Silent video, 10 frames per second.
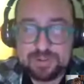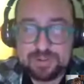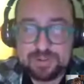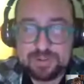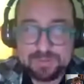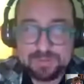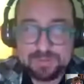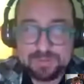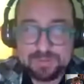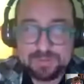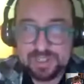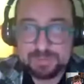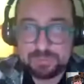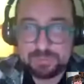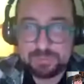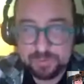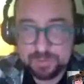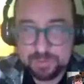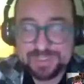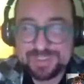like punching brute
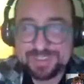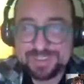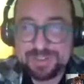force.